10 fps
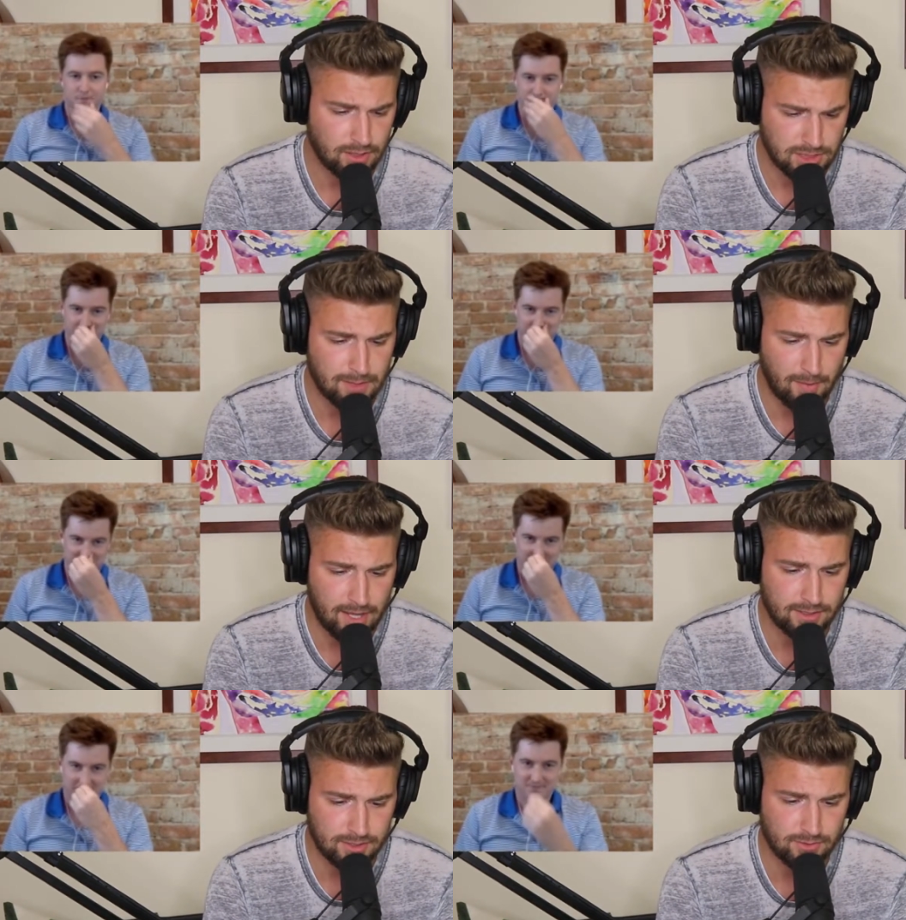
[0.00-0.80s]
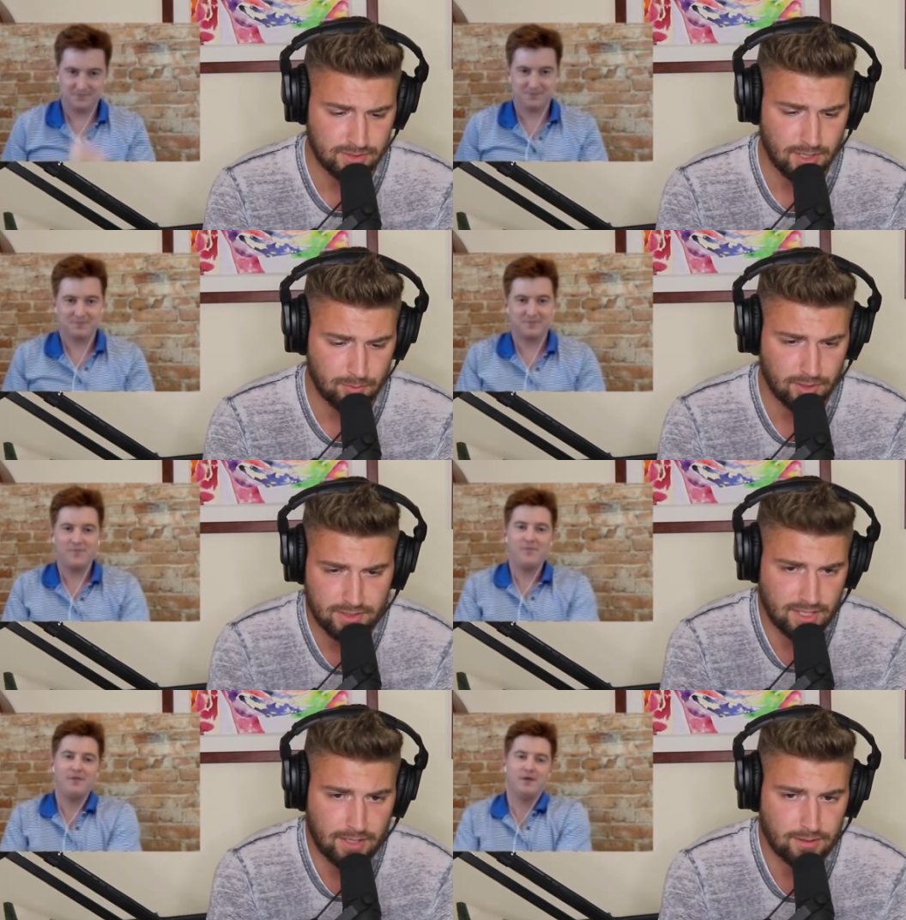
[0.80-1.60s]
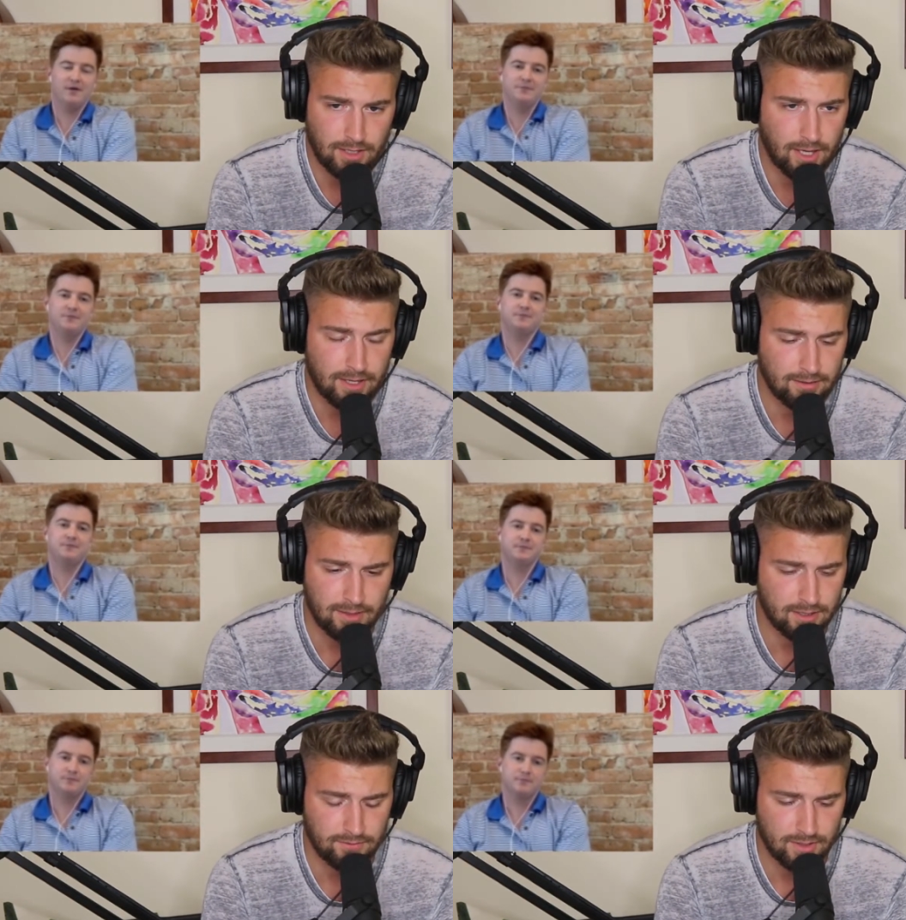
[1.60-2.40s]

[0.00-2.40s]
Speaker 1: a lot of my issue is that because I I think